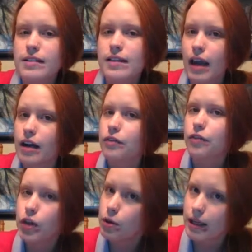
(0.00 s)
scared of
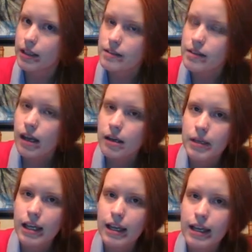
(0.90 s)
humans
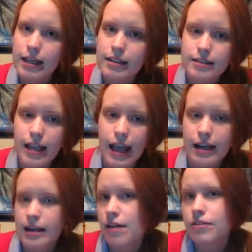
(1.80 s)
because they had
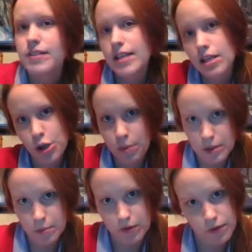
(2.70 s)
never seen
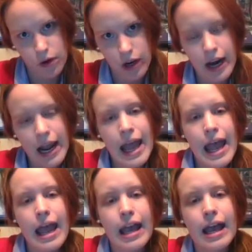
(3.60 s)
humans before.
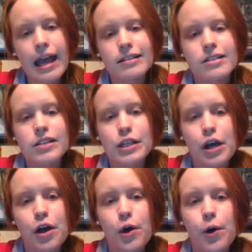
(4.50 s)
And
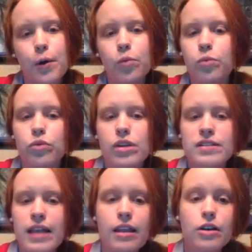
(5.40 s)
so the
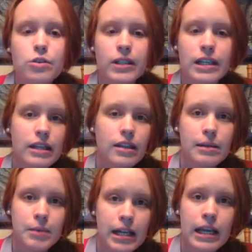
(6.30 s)
sailors would kill
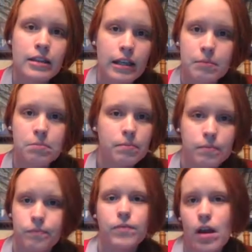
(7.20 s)
them and eat them,
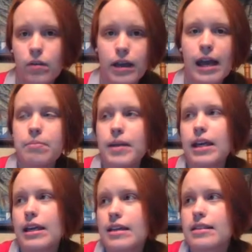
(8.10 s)
okay,
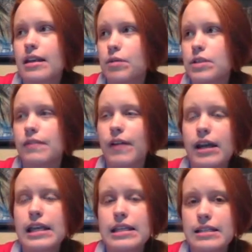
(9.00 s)
because it was very
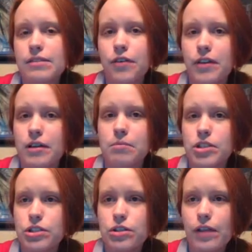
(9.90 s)
easy for them
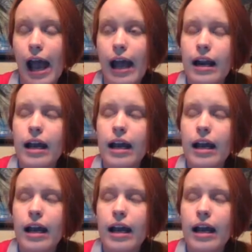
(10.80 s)
to do that.